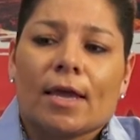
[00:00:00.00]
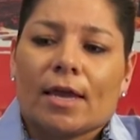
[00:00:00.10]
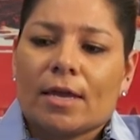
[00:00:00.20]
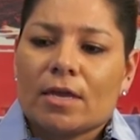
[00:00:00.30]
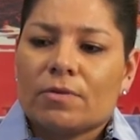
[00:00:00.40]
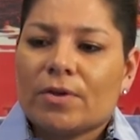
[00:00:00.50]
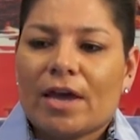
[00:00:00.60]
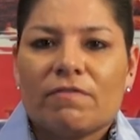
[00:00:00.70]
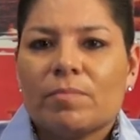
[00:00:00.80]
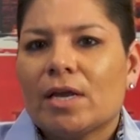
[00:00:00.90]
And we
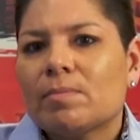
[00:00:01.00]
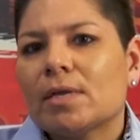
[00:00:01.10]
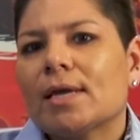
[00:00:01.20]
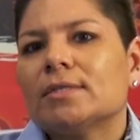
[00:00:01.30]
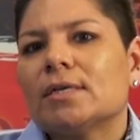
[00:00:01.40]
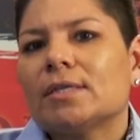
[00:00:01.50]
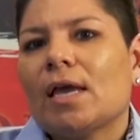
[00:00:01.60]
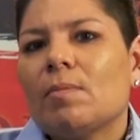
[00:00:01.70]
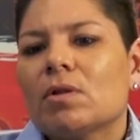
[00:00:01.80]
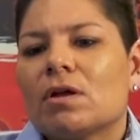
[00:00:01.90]
haven't been able to get to the
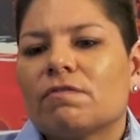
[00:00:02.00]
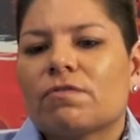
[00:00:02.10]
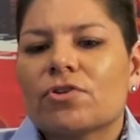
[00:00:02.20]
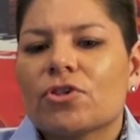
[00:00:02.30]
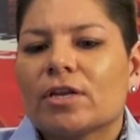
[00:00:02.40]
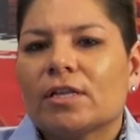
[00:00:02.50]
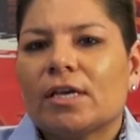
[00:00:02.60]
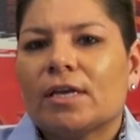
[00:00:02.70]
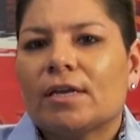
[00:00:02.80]
table, unfortunately,